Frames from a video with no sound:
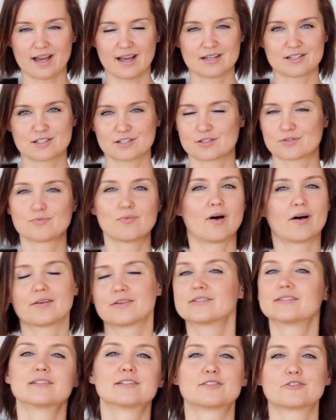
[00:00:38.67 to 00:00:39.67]
I just
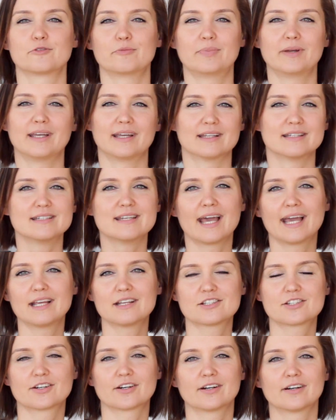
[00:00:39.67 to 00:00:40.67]
wanted to be in
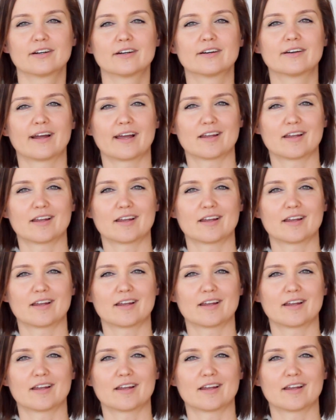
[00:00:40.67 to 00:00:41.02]
nature